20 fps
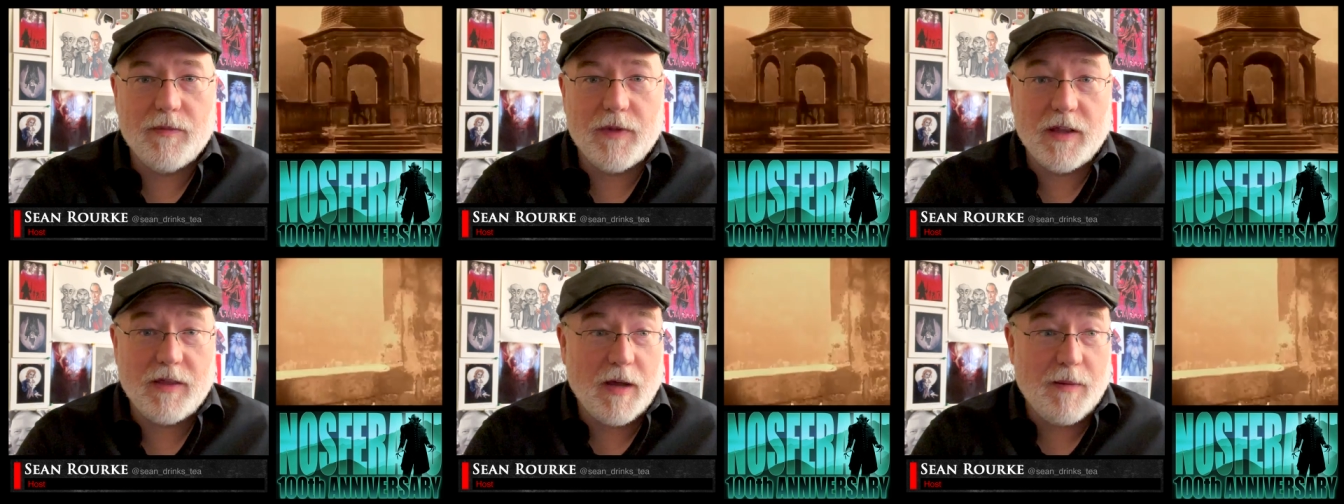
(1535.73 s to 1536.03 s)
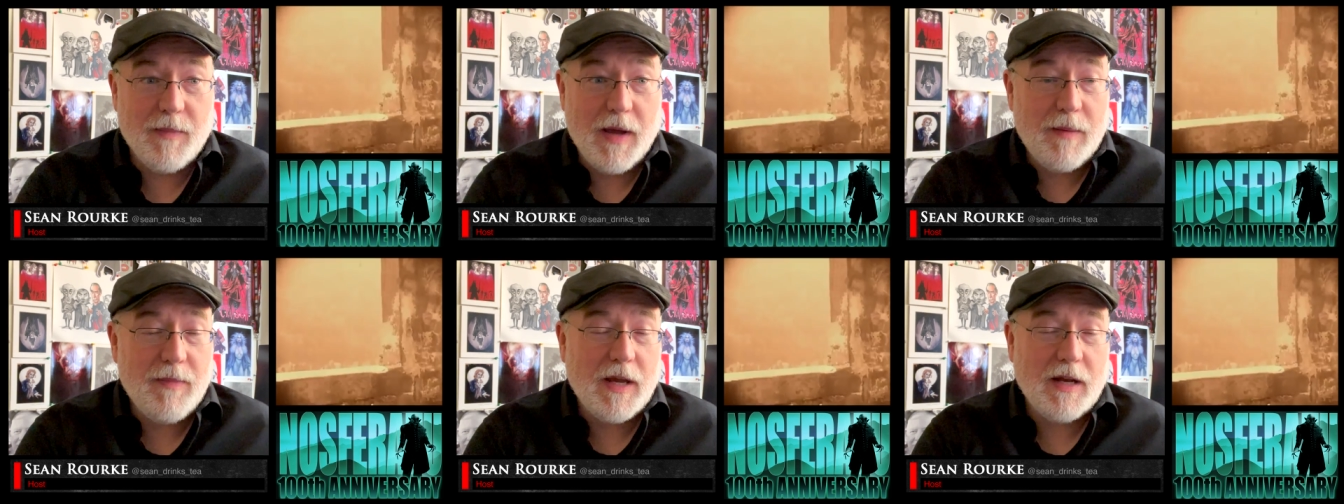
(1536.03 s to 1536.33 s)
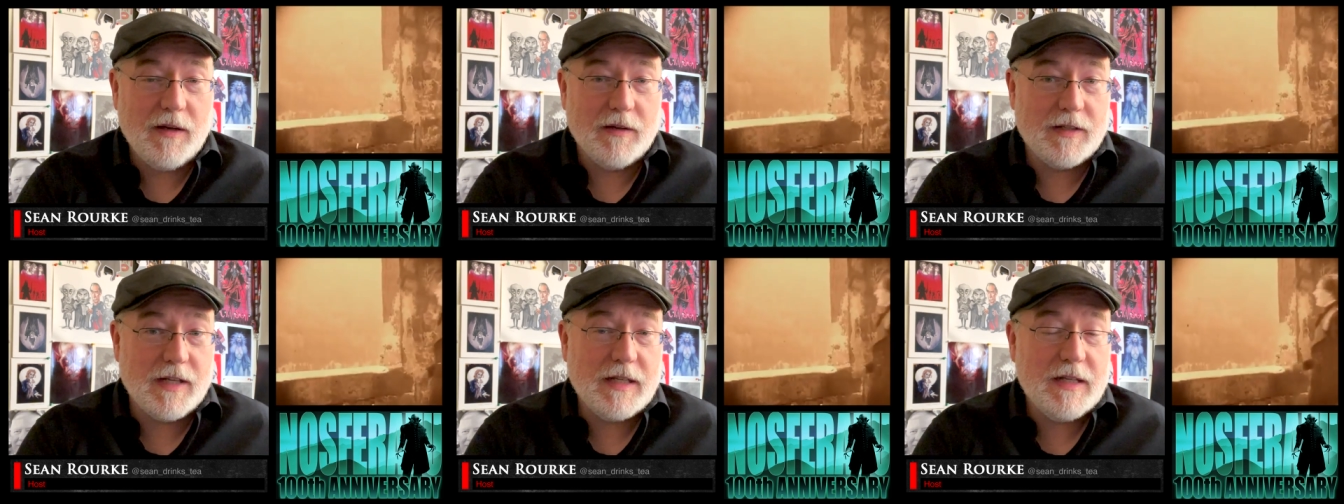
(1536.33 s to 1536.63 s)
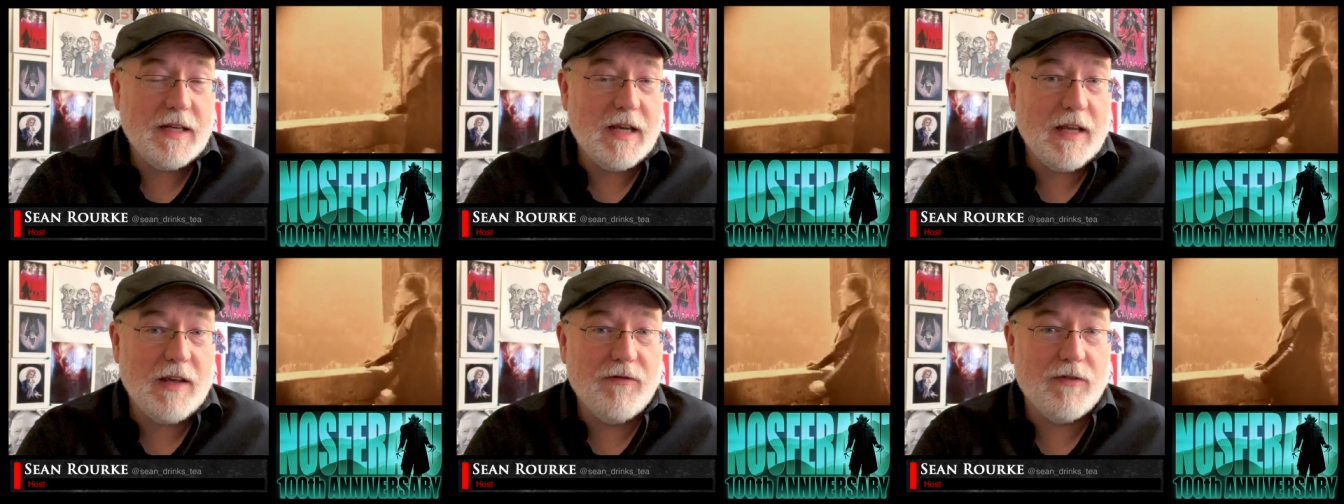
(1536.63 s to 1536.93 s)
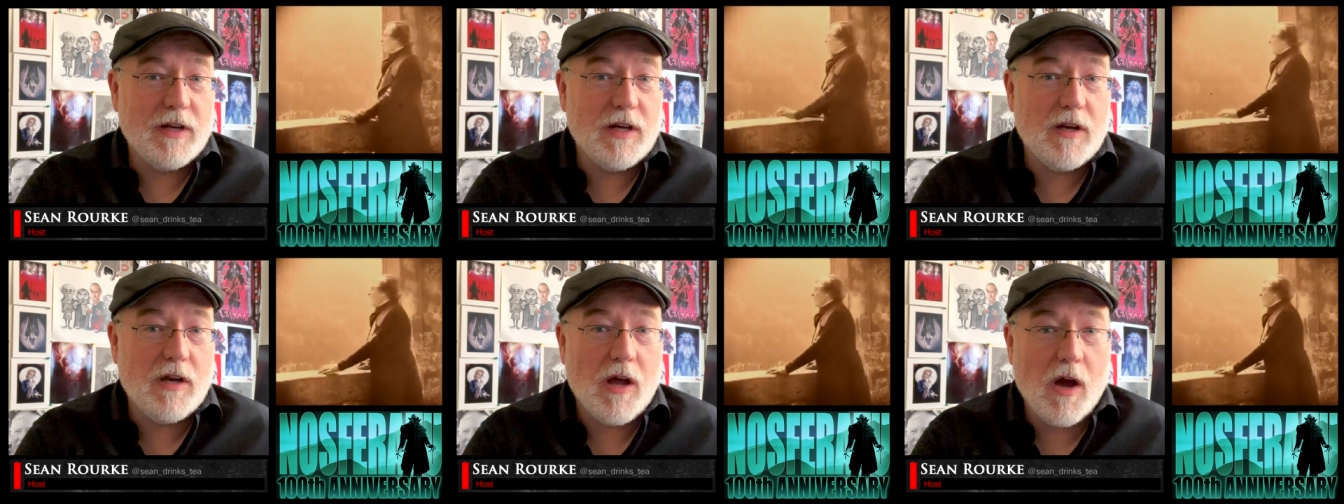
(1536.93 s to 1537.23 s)
that they maybe didn't
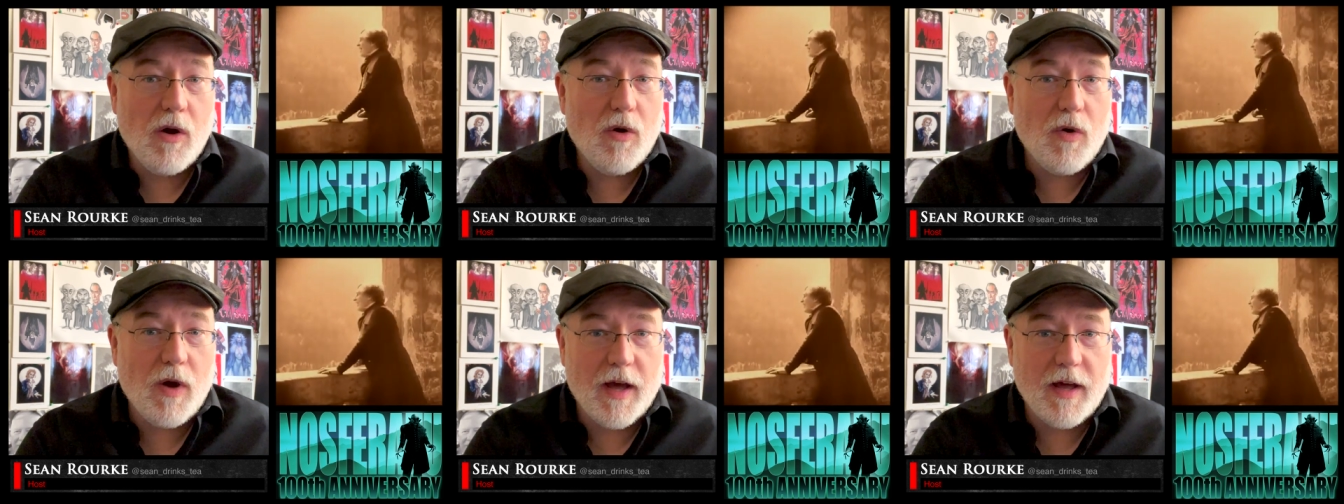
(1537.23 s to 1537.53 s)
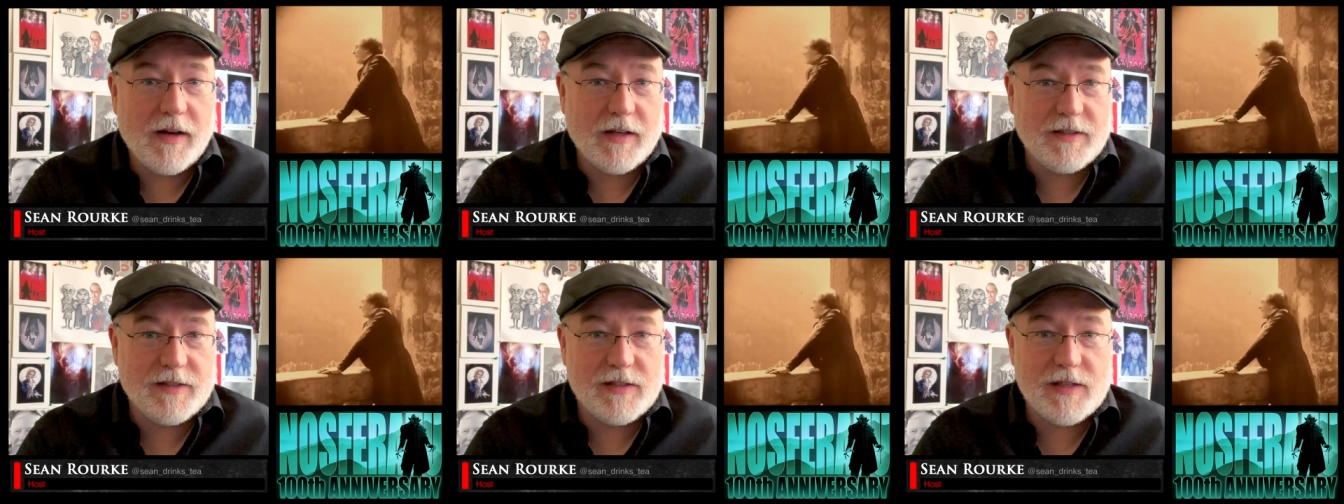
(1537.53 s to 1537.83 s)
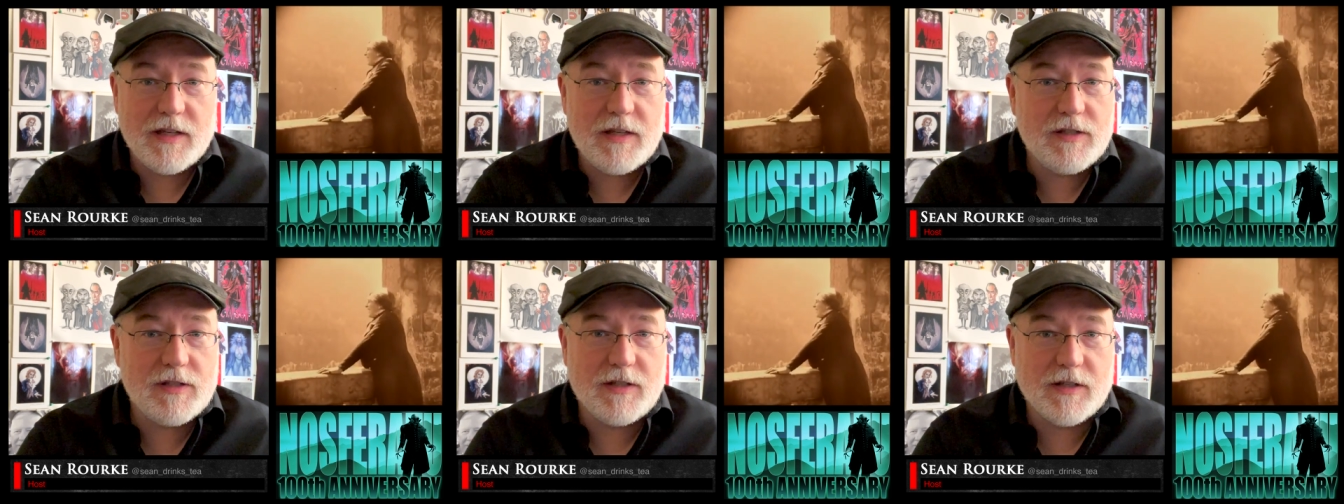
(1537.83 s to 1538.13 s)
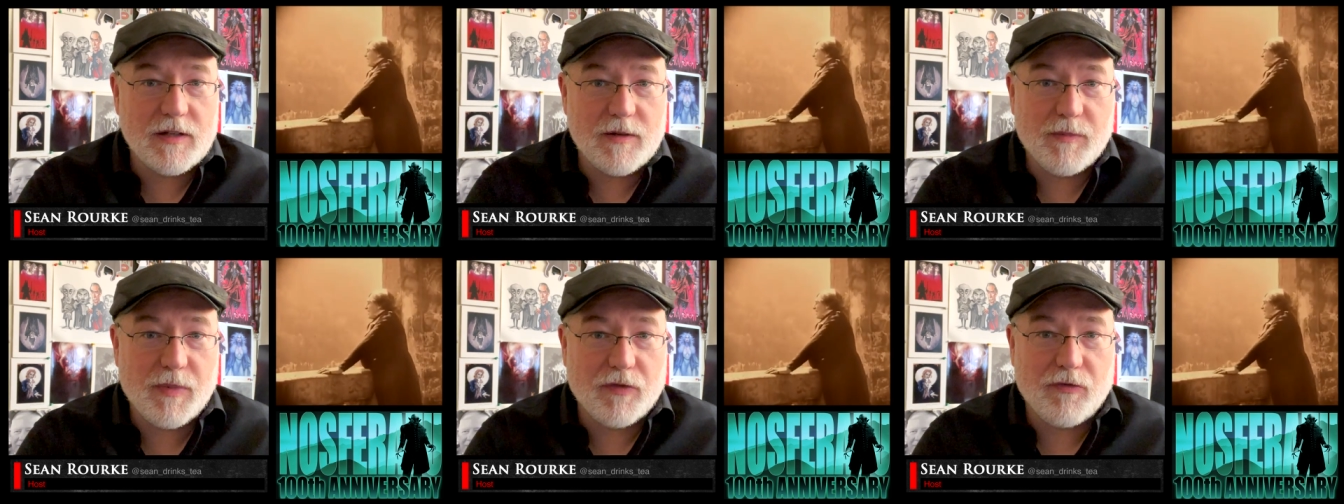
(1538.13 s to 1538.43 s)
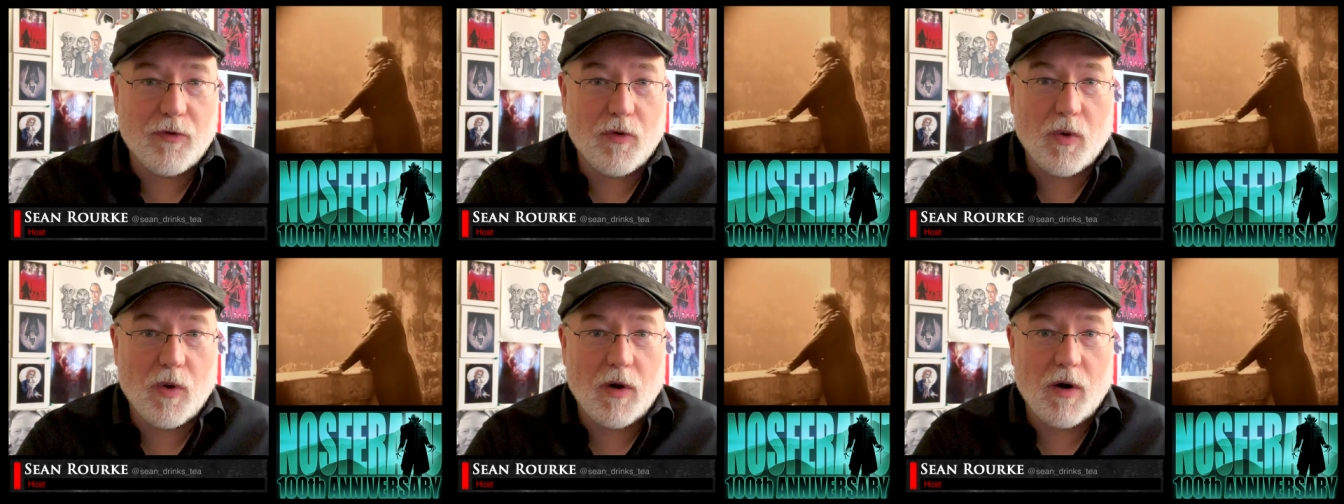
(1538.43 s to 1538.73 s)
even know had existed
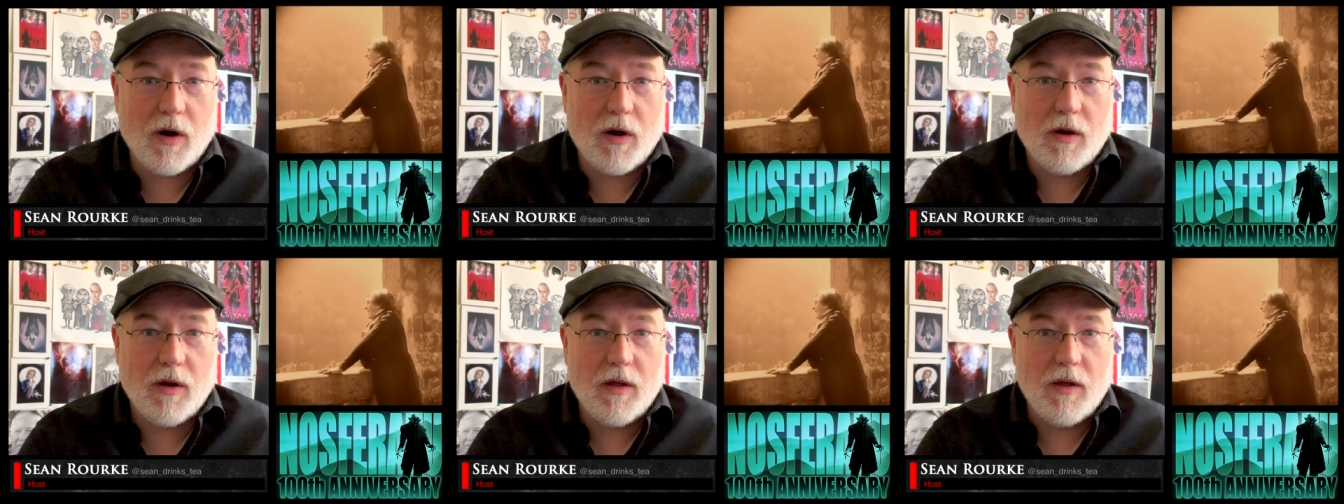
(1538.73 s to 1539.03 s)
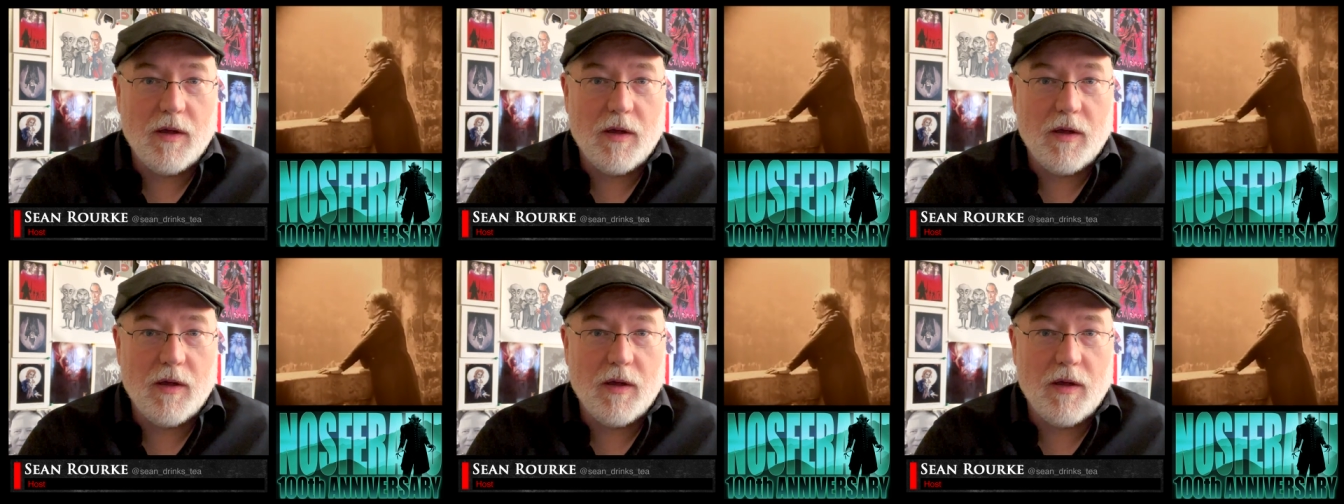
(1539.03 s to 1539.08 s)
before.